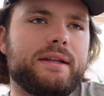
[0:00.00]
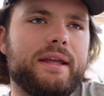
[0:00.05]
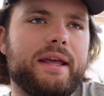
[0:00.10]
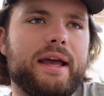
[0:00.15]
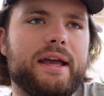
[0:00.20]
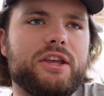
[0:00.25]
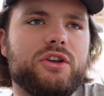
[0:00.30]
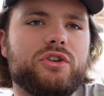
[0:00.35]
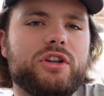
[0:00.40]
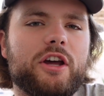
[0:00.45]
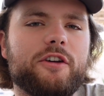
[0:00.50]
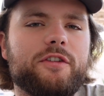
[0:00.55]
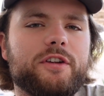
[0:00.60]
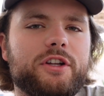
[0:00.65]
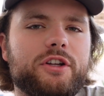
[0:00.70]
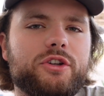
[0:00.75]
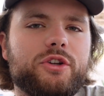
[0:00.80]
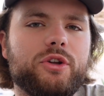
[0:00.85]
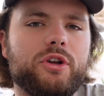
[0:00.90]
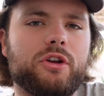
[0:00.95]
Yeah, you
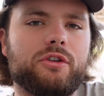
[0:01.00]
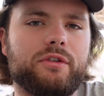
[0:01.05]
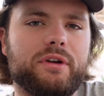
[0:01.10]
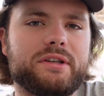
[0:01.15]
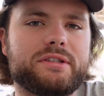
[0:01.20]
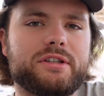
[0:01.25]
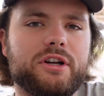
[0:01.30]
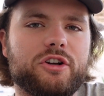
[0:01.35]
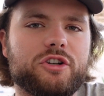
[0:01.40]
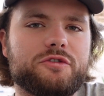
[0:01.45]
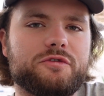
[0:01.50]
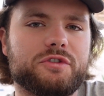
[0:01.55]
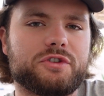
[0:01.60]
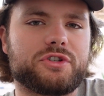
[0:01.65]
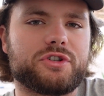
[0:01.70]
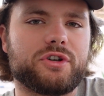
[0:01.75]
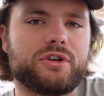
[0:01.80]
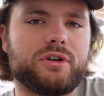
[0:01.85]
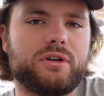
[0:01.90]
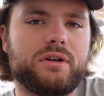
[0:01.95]
definitely do your research for
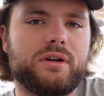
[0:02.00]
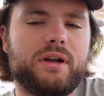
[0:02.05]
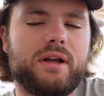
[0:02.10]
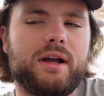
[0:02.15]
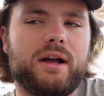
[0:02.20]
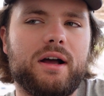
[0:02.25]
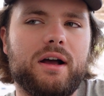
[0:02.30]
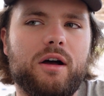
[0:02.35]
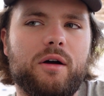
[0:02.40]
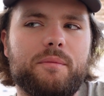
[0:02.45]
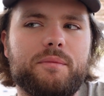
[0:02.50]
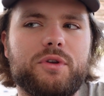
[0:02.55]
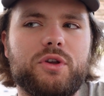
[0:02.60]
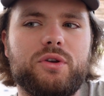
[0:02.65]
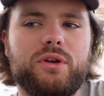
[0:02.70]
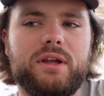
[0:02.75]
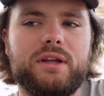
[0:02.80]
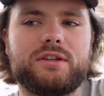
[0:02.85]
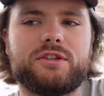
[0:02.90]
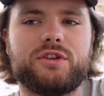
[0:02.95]
sure. Um, you
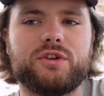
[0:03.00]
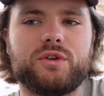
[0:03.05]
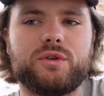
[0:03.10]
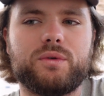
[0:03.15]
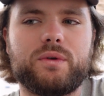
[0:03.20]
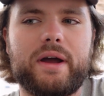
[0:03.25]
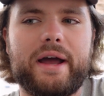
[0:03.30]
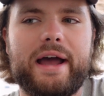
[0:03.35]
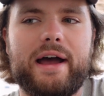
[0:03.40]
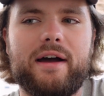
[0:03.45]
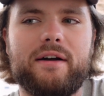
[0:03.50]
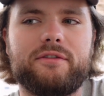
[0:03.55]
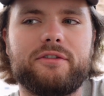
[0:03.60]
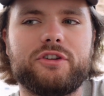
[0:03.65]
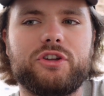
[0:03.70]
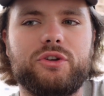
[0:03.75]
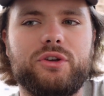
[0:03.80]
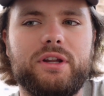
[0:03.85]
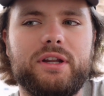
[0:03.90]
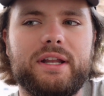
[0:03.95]
need to have,
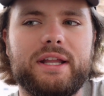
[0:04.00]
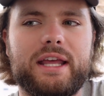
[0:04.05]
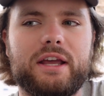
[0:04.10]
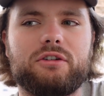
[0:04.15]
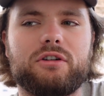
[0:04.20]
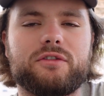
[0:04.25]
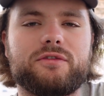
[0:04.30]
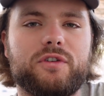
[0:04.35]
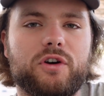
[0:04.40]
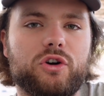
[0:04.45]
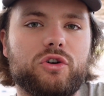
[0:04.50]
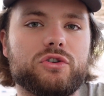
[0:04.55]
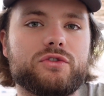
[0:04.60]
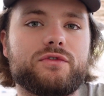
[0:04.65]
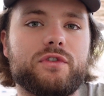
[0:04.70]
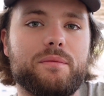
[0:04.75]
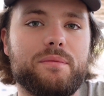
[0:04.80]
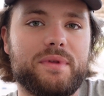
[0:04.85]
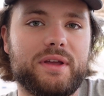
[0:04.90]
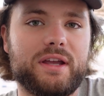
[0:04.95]
you need to get referrals
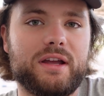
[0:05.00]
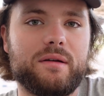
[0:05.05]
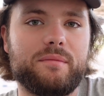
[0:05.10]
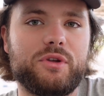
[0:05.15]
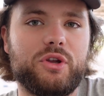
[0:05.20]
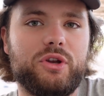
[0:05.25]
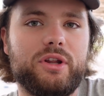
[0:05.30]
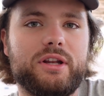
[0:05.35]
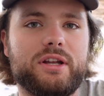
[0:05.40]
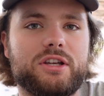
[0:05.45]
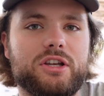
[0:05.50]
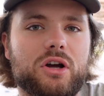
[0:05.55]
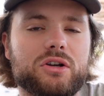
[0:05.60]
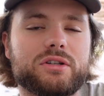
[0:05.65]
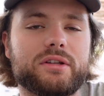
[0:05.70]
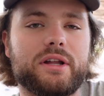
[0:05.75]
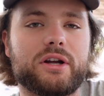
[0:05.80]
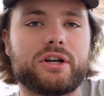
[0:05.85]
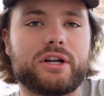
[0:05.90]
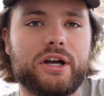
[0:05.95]
from them. You need to talk
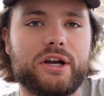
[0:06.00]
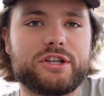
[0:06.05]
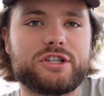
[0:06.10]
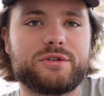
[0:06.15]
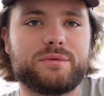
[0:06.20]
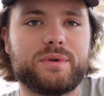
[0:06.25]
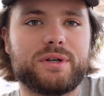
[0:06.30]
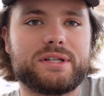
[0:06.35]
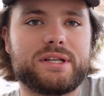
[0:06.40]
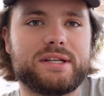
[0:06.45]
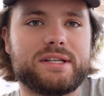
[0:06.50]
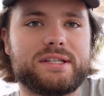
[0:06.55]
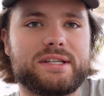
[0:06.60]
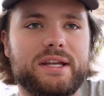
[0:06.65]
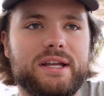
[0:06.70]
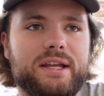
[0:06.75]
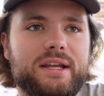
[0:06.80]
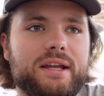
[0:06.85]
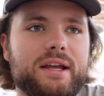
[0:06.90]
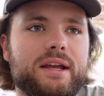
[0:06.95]
to their customers and
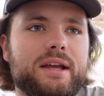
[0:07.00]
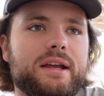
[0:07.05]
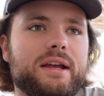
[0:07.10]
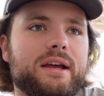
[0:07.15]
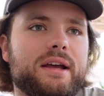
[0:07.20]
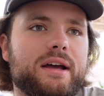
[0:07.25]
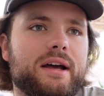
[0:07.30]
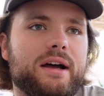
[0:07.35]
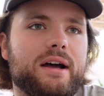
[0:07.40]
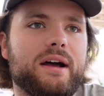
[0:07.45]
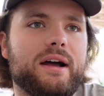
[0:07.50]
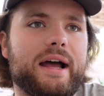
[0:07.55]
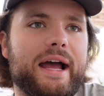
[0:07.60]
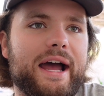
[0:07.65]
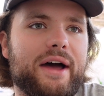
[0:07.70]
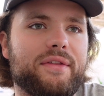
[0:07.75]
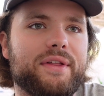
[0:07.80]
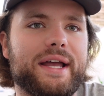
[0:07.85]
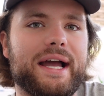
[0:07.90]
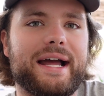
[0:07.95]
see, uh,
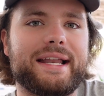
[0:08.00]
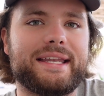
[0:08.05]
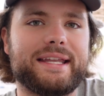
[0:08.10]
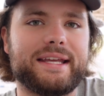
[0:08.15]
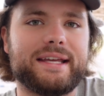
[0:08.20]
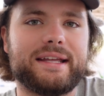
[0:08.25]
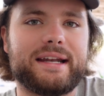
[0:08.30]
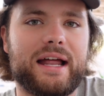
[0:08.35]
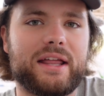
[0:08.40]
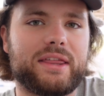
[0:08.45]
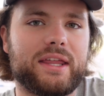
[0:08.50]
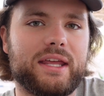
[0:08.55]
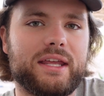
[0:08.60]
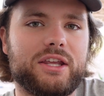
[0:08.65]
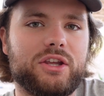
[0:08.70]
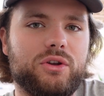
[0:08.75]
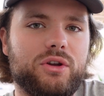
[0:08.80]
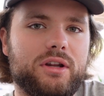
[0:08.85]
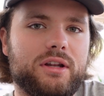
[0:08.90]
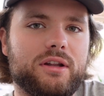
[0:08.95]
how the guy did. I
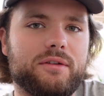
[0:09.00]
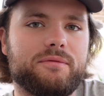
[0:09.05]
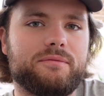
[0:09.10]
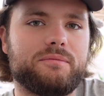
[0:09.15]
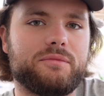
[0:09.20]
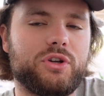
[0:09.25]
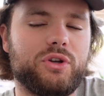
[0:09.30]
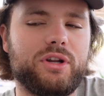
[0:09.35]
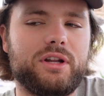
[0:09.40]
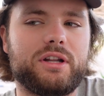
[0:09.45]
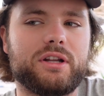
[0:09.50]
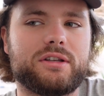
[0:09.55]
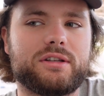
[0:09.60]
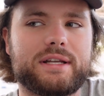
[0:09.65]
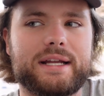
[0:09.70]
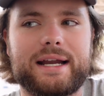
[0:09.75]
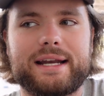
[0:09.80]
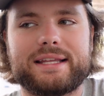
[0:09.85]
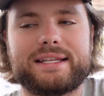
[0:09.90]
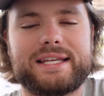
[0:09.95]
think you need to you need to
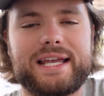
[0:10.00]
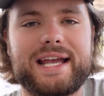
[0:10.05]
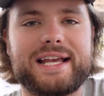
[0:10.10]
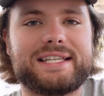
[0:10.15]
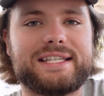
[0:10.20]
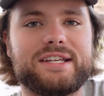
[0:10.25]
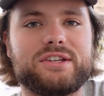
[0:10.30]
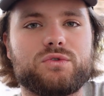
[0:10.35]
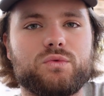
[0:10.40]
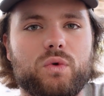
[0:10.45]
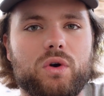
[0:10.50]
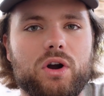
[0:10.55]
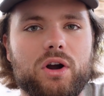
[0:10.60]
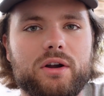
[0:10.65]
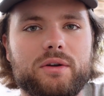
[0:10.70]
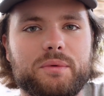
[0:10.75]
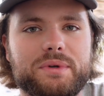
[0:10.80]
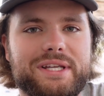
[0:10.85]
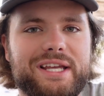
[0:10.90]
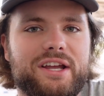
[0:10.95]
kind of test his
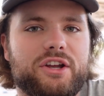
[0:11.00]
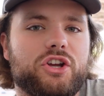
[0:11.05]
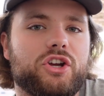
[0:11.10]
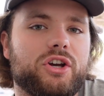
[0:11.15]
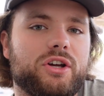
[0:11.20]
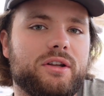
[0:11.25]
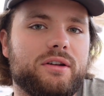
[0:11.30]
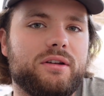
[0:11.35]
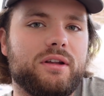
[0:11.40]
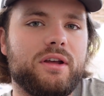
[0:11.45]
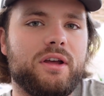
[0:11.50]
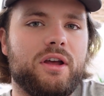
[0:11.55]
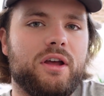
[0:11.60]
work. Was he a good